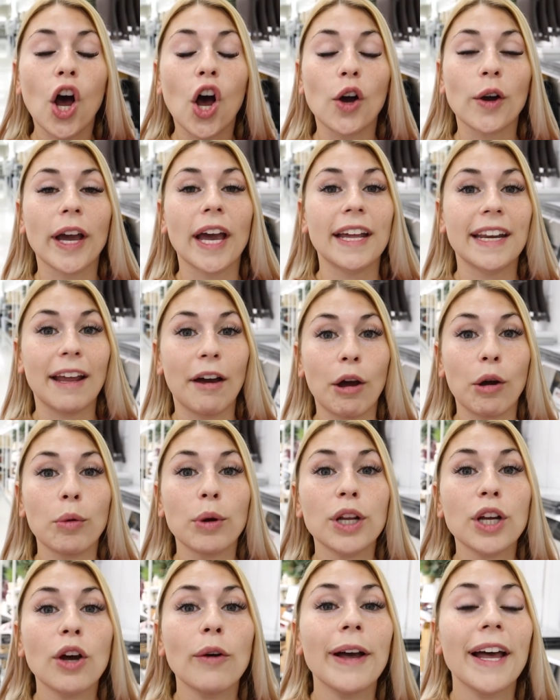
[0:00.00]
Okay, now I
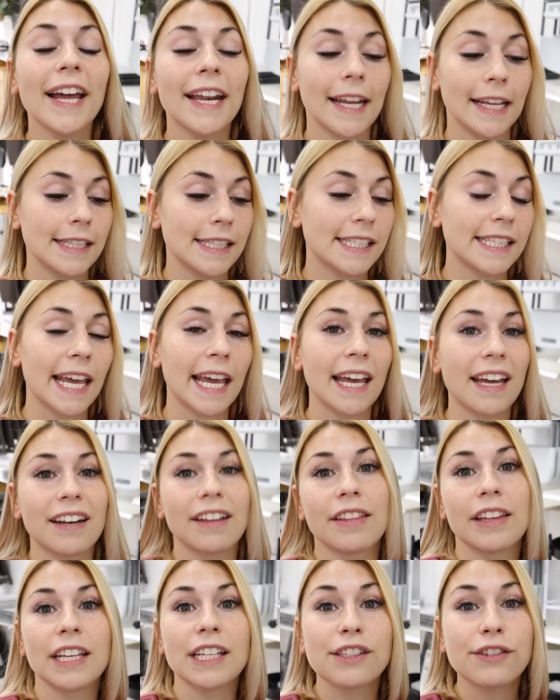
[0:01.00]
want to go ahead and
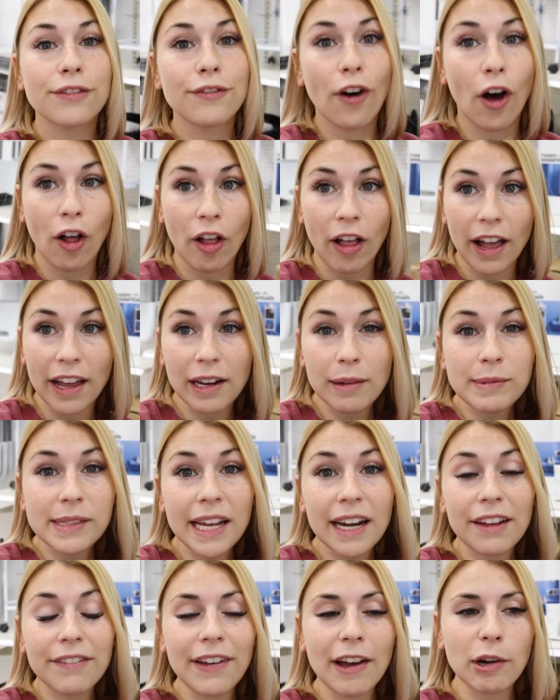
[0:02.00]
scan these fall items
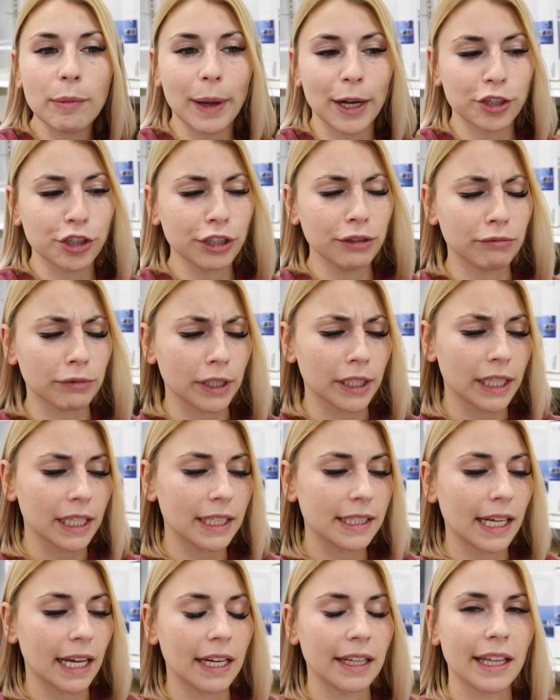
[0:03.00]
that I found. I'm actually really
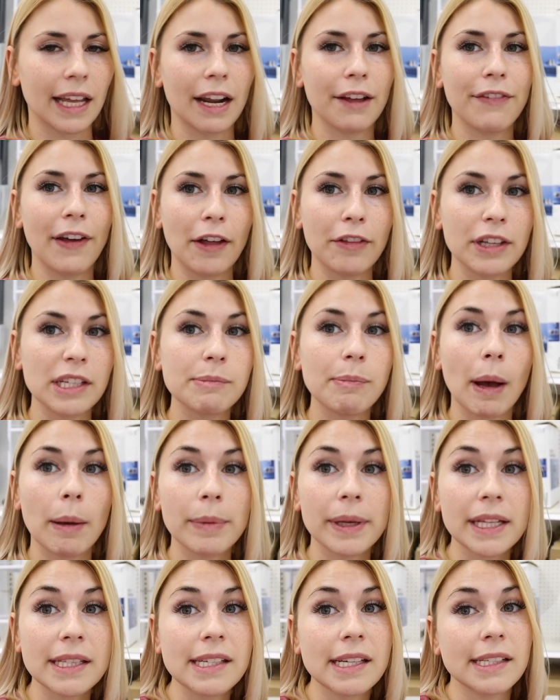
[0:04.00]
excited that I found these
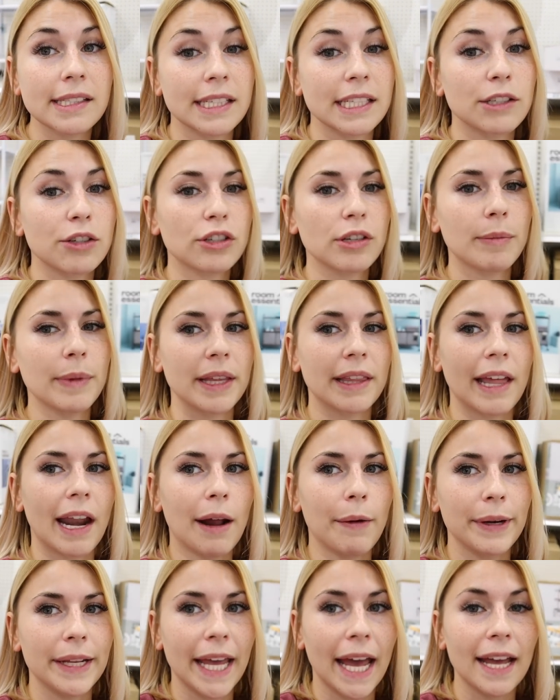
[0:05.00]
pumpkins because these are something that
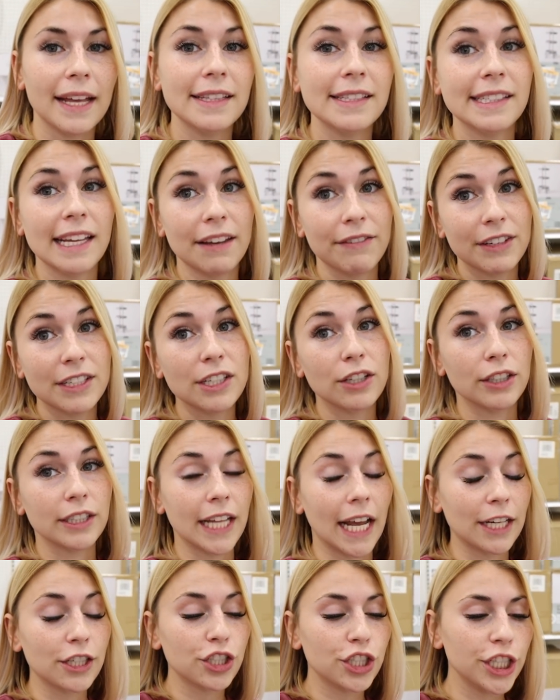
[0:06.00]
I would get and save until
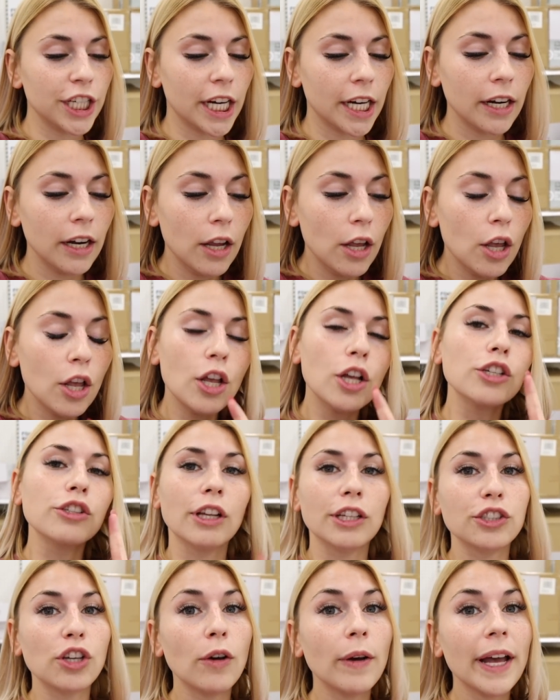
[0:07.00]
next year. So
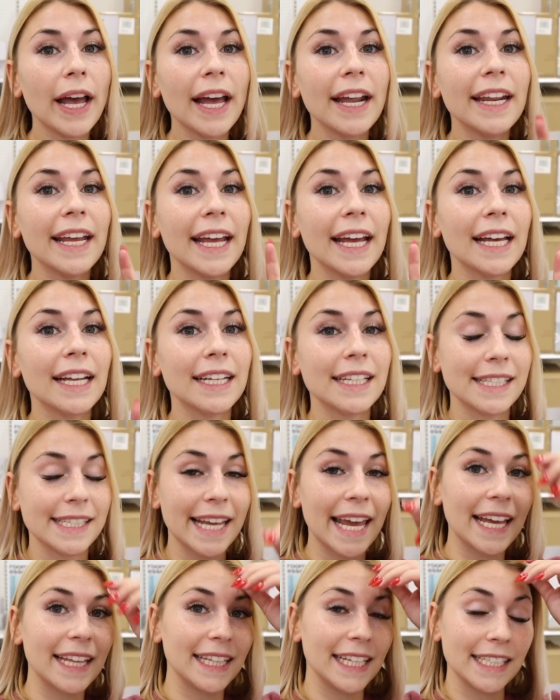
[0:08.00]
let's go ahead and
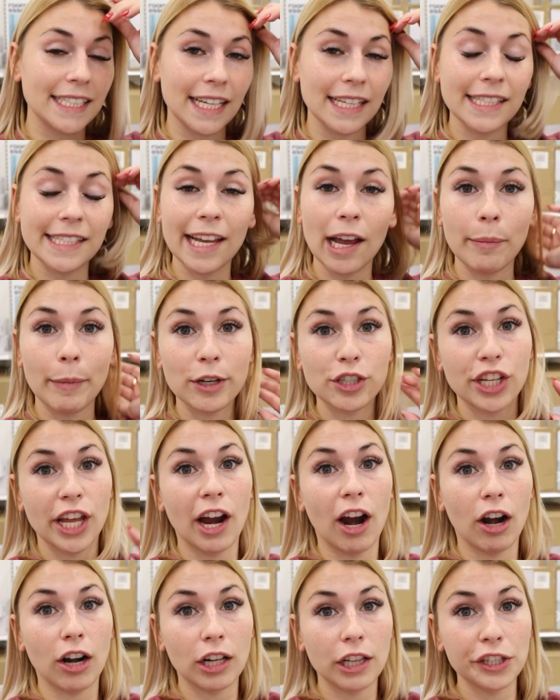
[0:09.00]
scan these and see how much they
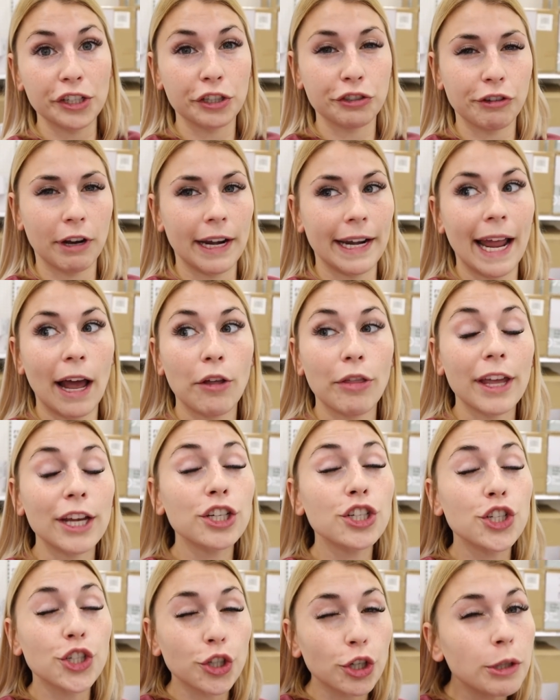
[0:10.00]
are on clearance right now. They
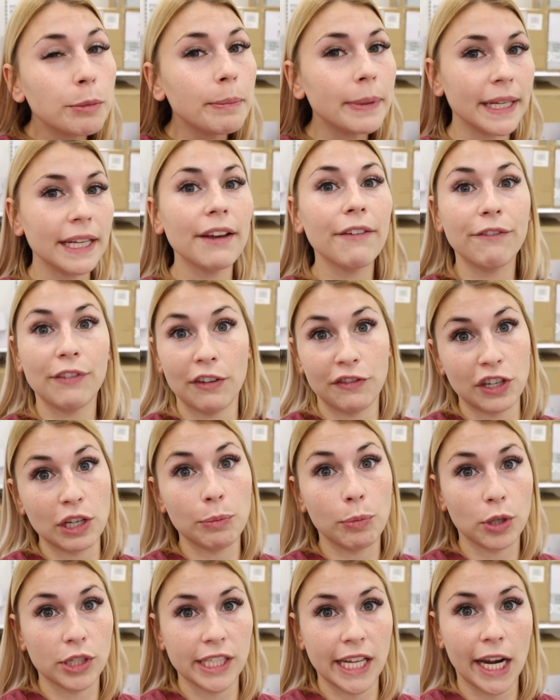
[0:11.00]
should be fifty
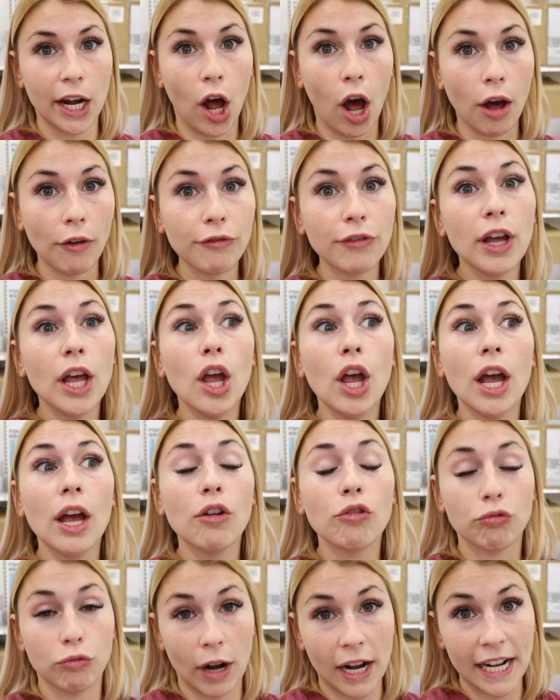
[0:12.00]
percent off
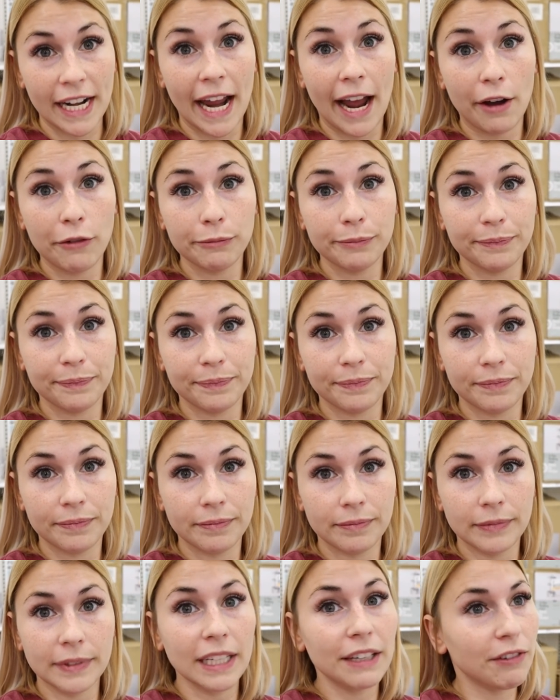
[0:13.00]
right now,
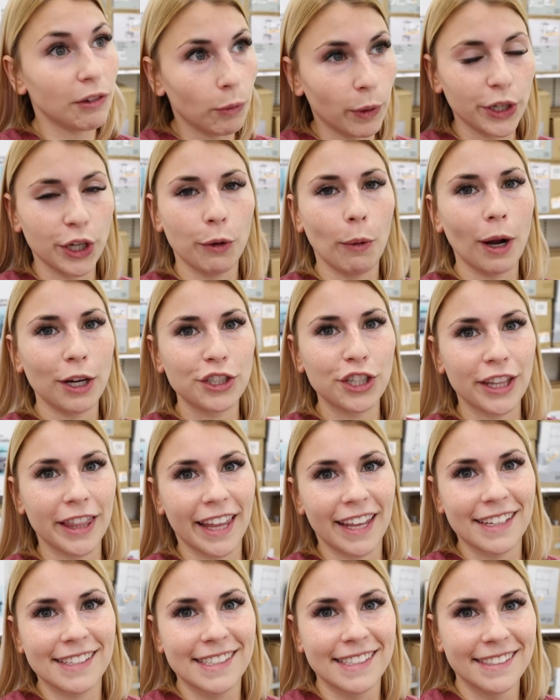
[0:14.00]
even when you're watching
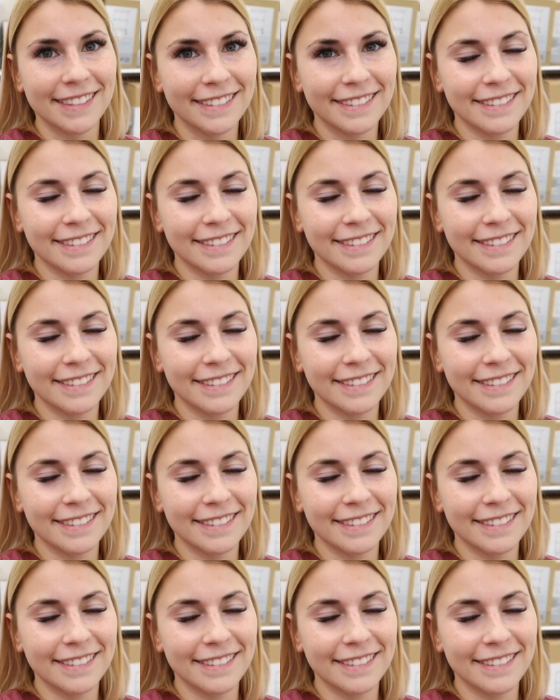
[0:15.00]
this.